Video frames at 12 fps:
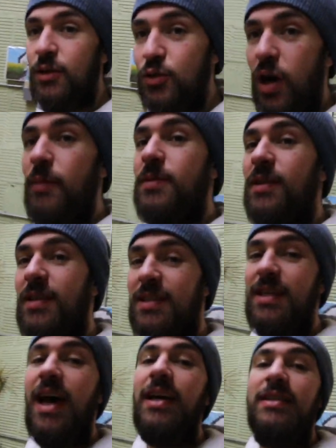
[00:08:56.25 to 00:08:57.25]
drops on the
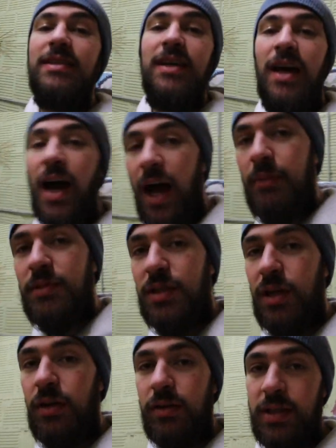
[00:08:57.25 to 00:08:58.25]
site. I'm
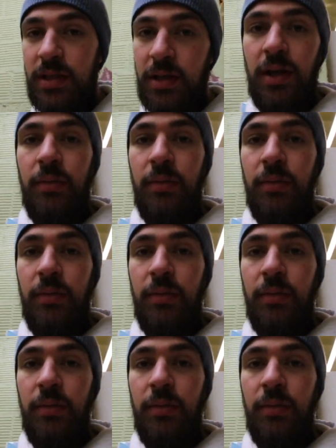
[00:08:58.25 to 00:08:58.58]
stoked.